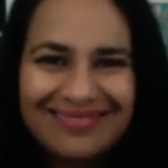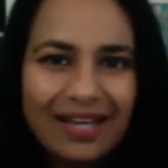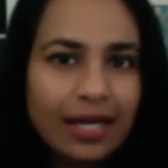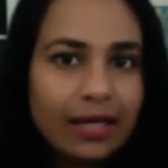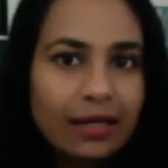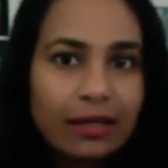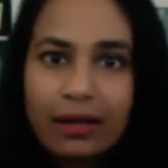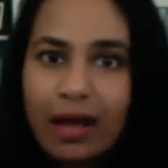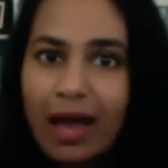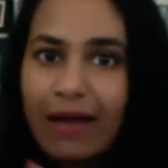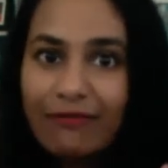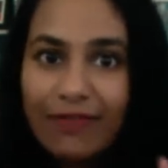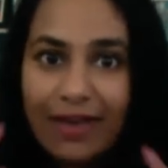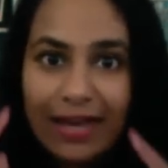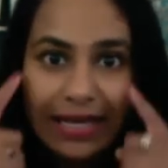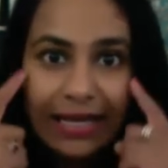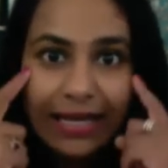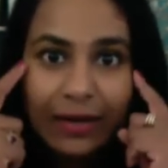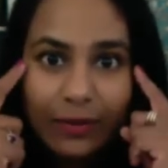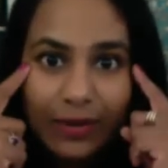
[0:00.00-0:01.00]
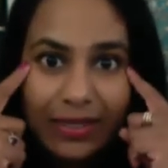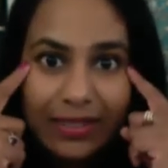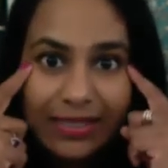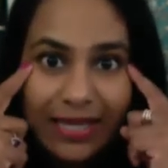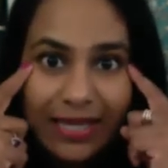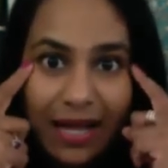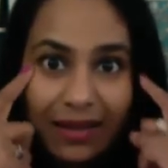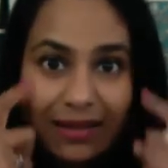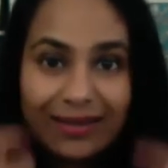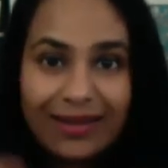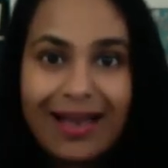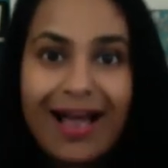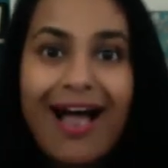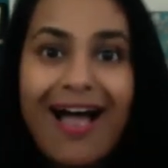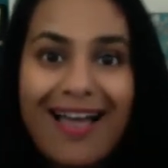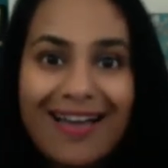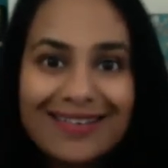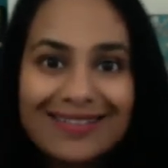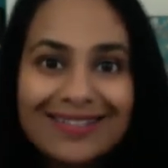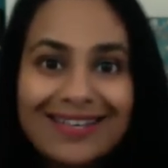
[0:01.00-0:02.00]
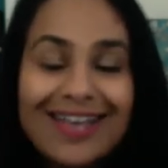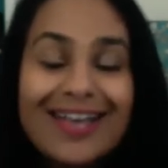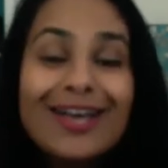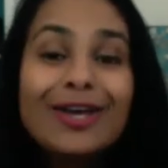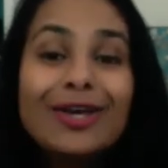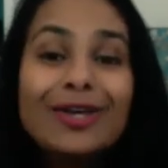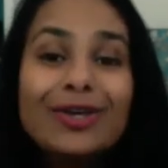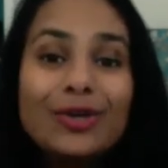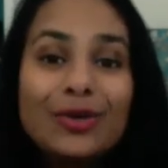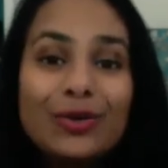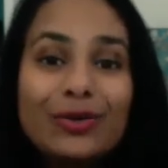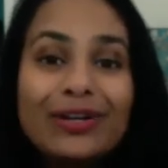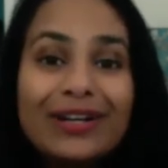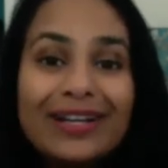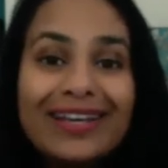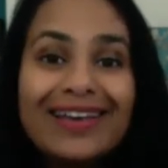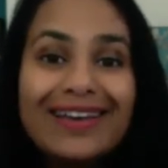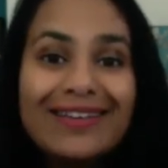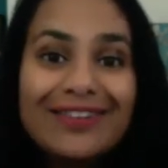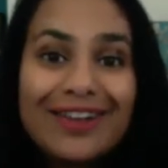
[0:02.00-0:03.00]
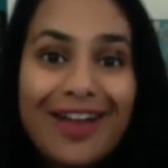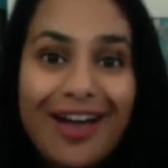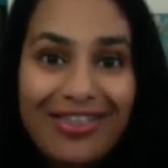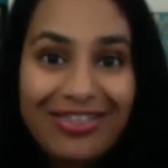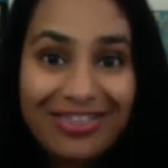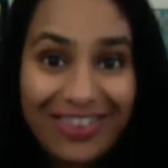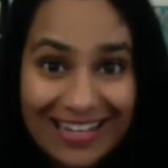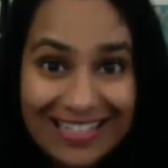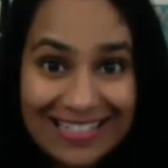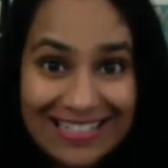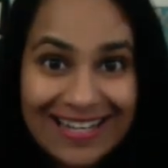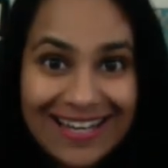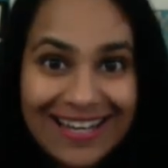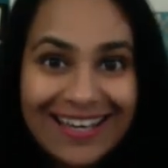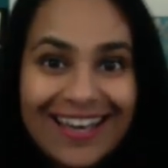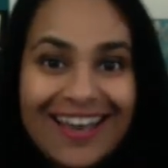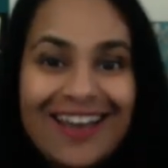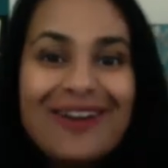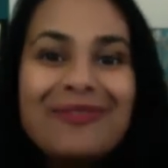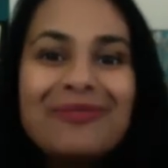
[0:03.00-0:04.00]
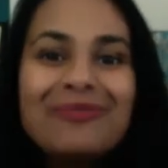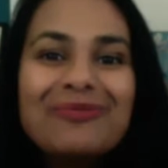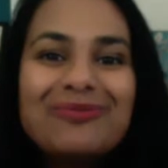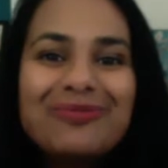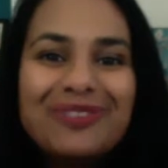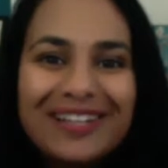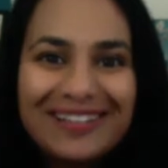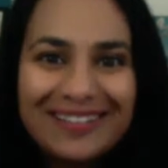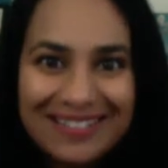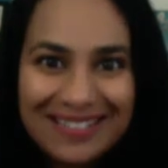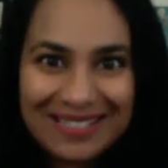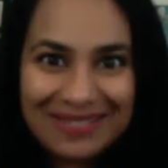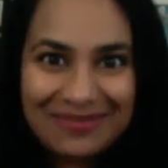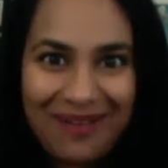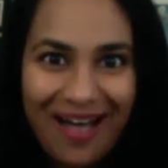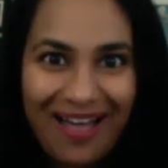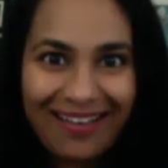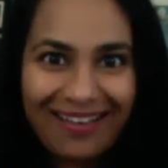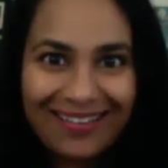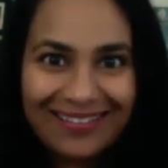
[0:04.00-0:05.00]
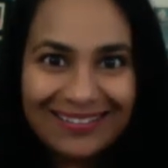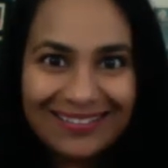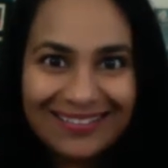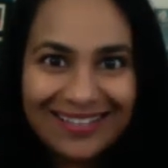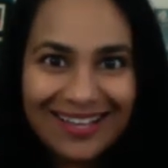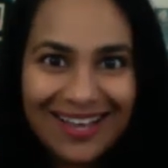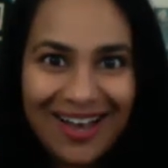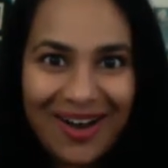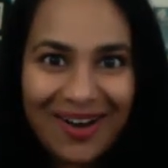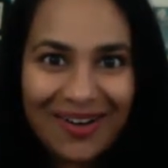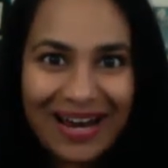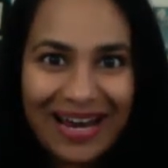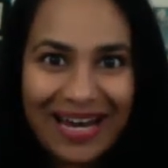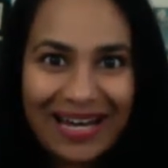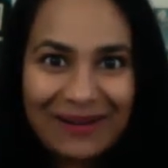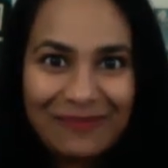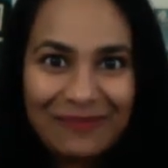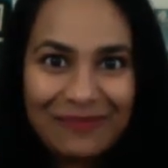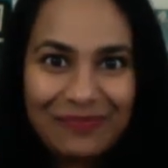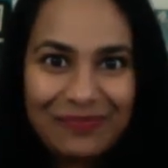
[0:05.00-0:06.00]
You're not faking it. You can tell in the eyes. You're going to give an authentic, real smile, all right?